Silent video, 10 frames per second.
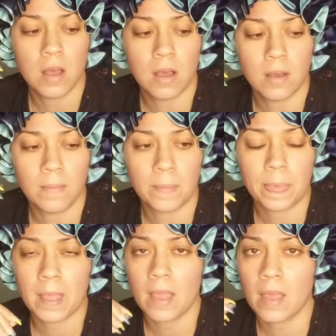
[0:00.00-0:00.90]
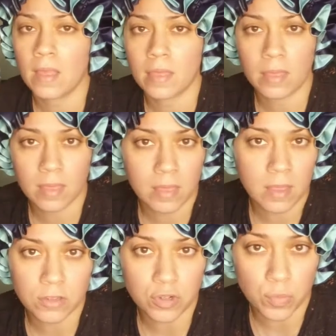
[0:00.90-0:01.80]

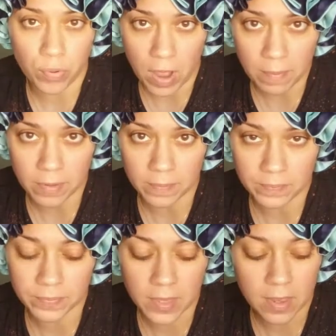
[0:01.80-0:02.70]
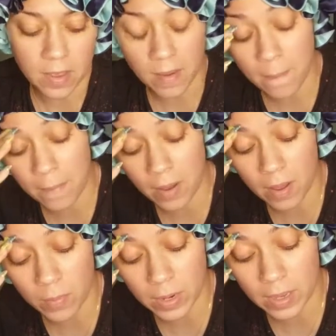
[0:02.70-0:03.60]
There's no problem.
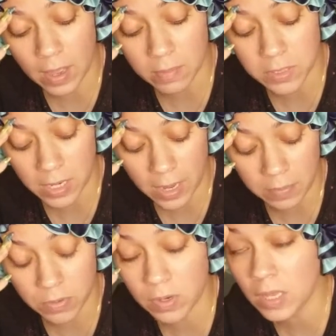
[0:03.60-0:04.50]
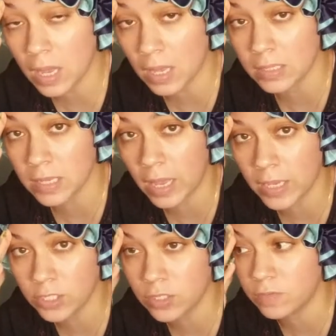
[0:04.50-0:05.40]
But when it comes to like beauty content,
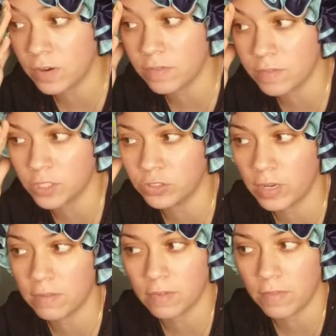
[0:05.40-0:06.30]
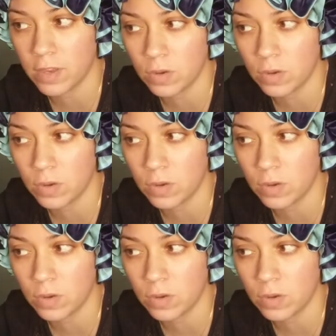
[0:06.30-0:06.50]
it's just very frustrating, very